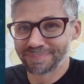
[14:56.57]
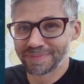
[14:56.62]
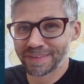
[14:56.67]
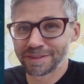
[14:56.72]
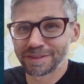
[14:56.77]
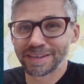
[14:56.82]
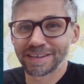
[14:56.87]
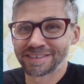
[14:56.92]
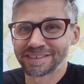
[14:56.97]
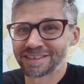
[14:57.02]

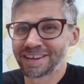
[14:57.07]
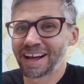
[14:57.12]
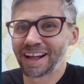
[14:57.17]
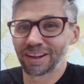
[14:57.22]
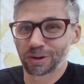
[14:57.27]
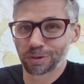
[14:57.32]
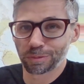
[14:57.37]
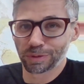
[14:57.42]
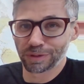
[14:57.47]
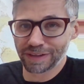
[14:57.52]
the
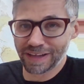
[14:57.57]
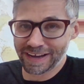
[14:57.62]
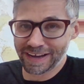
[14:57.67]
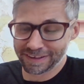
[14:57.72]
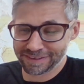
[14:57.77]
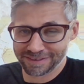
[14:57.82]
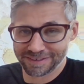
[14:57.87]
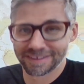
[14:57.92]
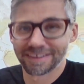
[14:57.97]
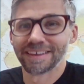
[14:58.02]
intolerable
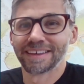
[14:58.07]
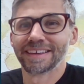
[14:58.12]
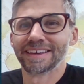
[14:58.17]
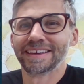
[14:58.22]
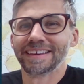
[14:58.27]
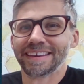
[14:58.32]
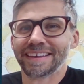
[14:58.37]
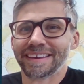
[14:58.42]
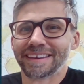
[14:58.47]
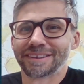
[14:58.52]
acts
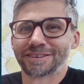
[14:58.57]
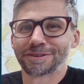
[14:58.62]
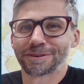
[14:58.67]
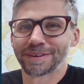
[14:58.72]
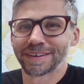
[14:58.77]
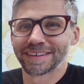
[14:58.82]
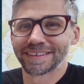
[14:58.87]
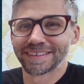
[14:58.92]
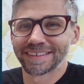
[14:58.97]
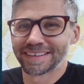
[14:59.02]

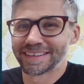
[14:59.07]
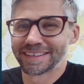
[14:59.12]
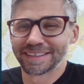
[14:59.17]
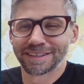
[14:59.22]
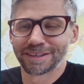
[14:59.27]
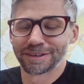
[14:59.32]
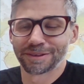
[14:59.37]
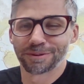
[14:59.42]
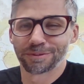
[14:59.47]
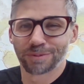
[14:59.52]
during
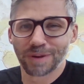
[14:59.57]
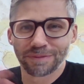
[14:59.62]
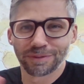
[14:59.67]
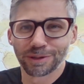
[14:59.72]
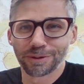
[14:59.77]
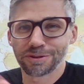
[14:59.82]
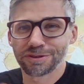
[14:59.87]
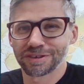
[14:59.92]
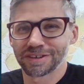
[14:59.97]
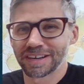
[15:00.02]
the
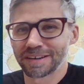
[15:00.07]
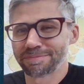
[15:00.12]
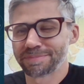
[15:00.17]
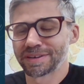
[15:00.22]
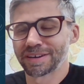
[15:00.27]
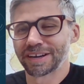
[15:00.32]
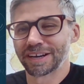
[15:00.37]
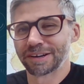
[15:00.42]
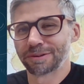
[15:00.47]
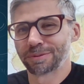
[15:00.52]
Revolutionary
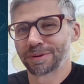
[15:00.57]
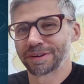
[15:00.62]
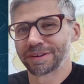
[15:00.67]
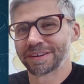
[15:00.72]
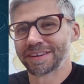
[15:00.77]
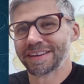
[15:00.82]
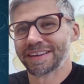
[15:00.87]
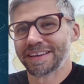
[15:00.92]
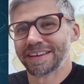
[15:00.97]
period, where